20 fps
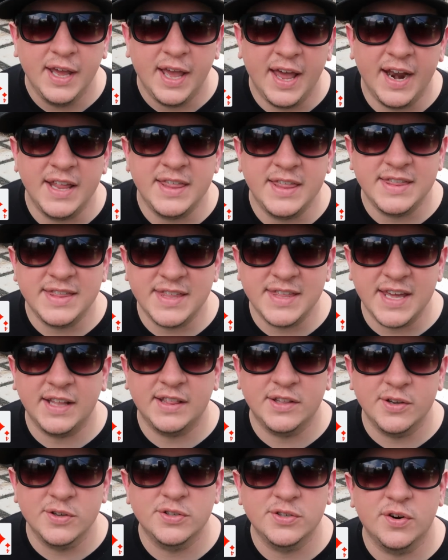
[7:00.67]
And I
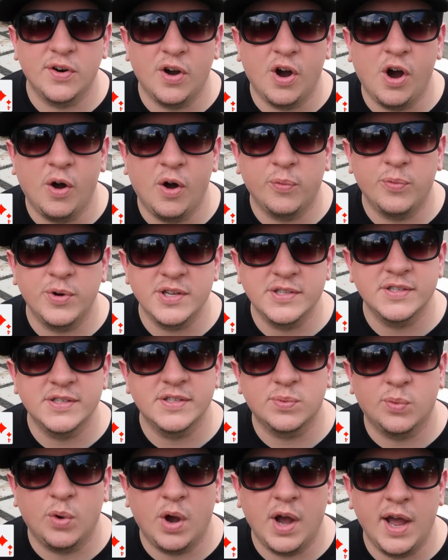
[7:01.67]
think those are all
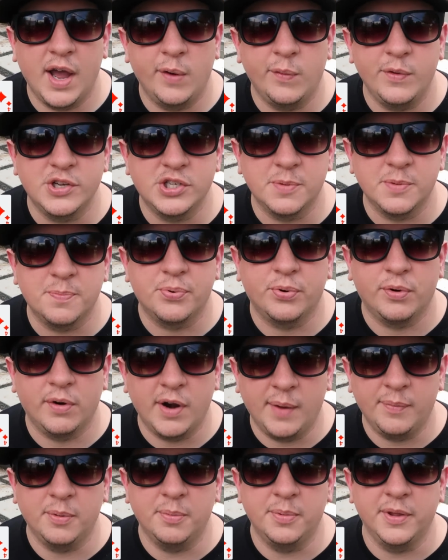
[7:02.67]
reasons why we should
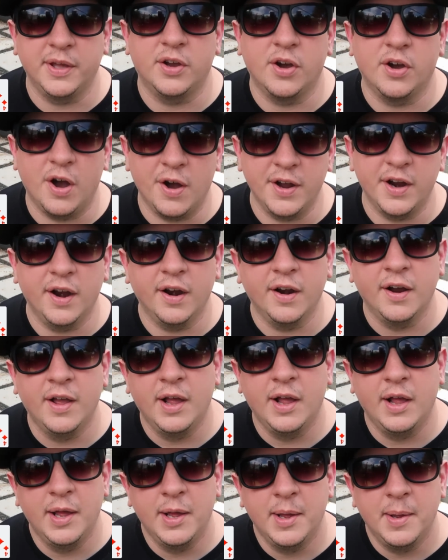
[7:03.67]
probably call here.
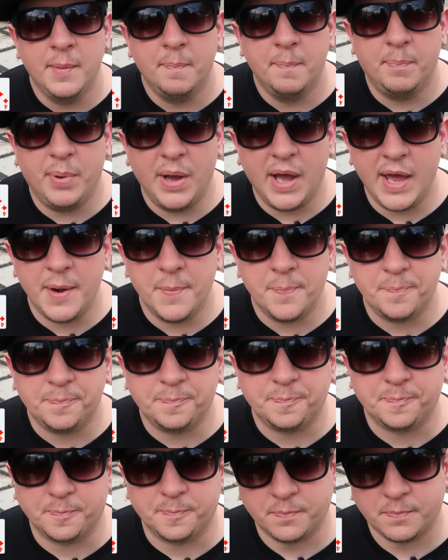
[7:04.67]
But
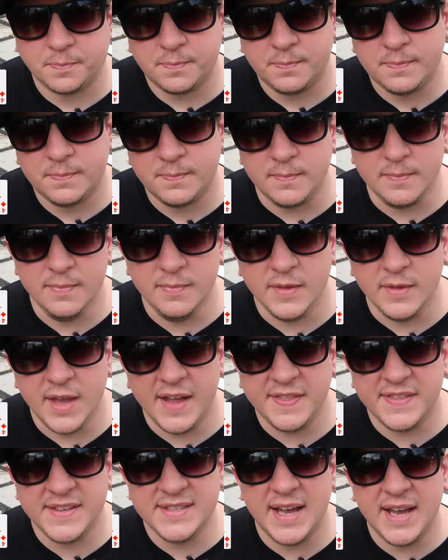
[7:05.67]

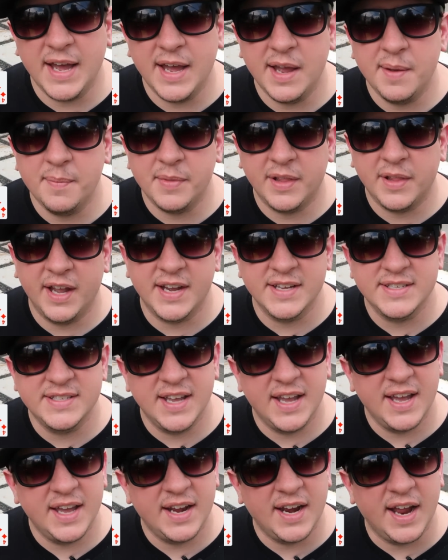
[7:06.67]
at the time, like I
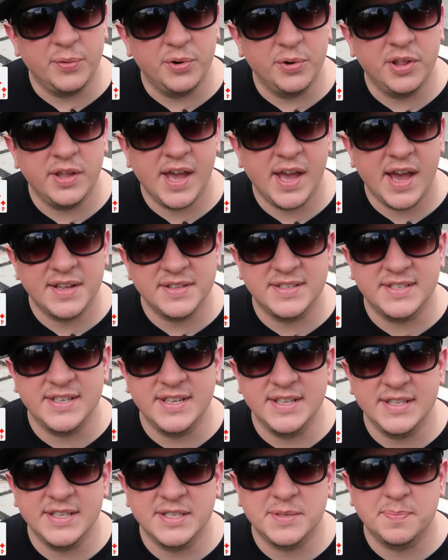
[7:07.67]
said, I really hadn't
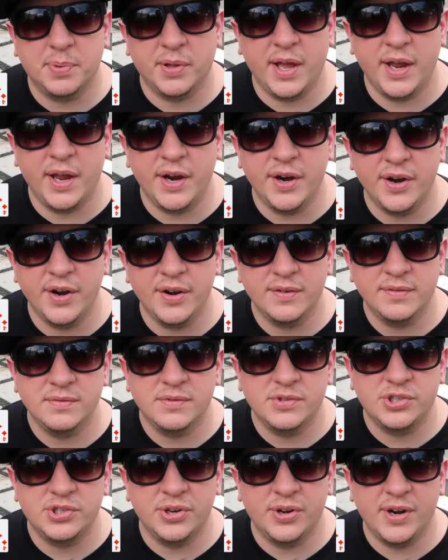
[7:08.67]
seen this player
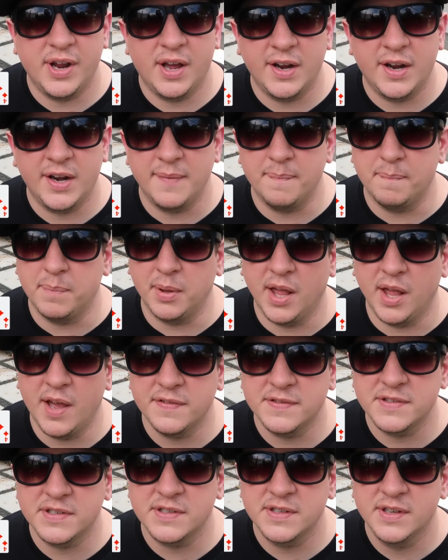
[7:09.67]
show down any
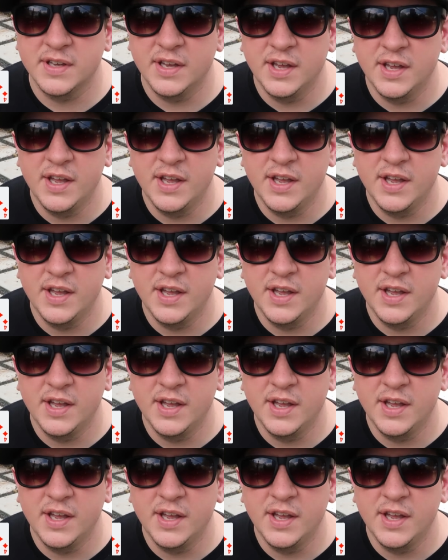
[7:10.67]
bluffs.